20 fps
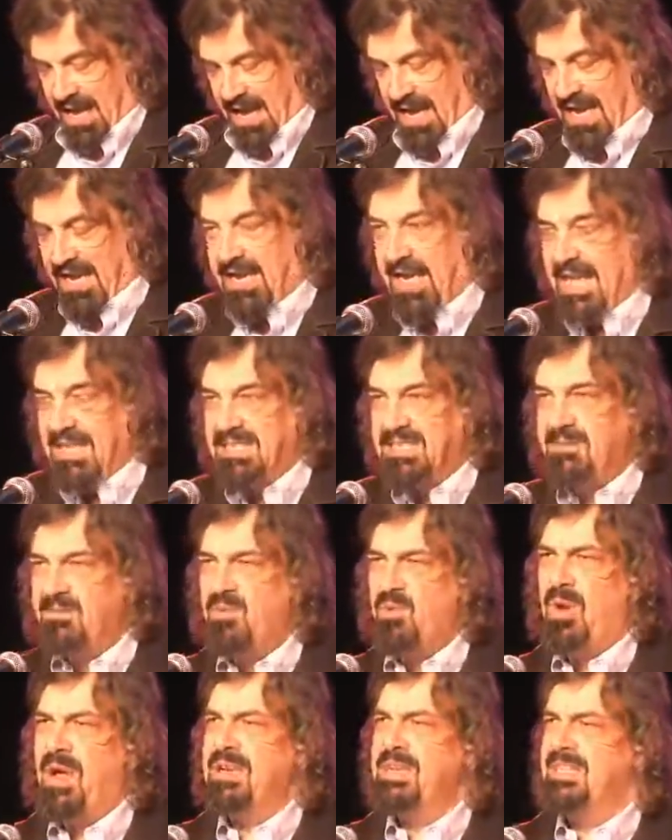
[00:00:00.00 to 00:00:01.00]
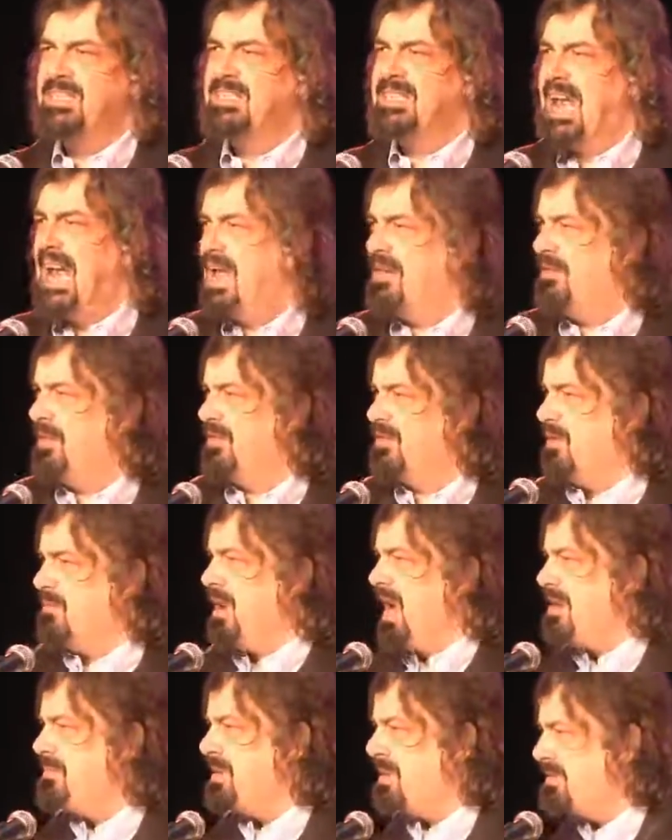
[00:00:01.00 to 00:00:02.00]
It gets them to understand that there
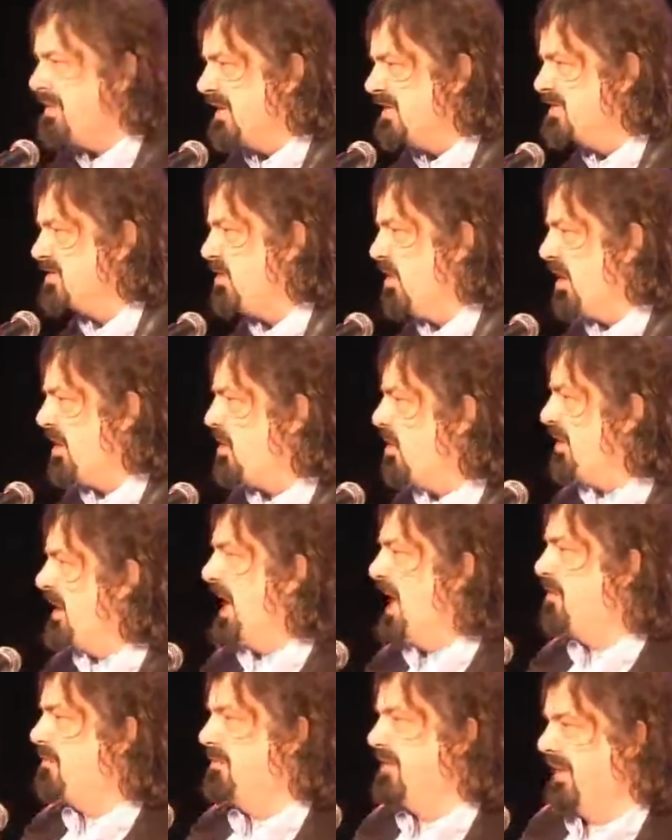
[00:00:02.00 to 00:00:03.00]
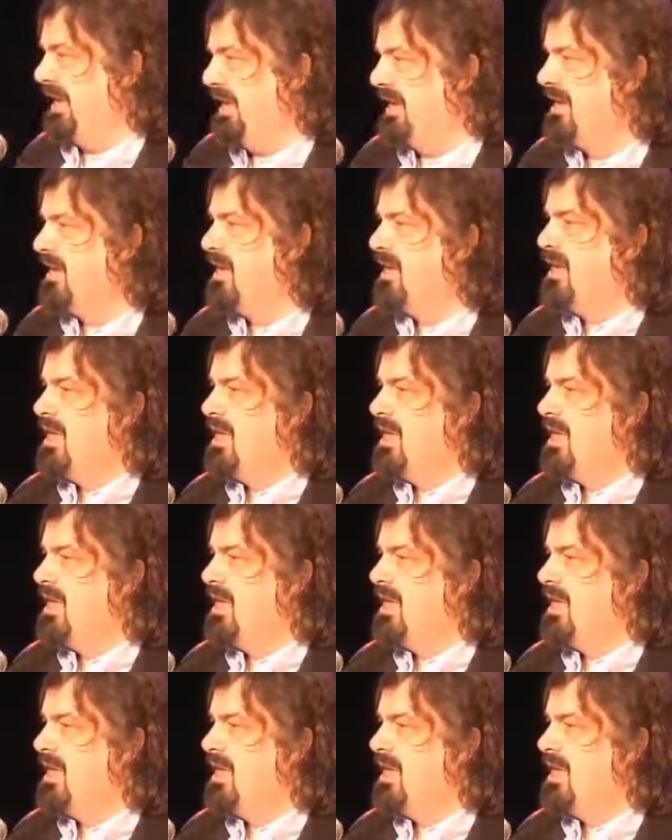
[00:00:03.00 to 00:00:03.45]
might be things going on out there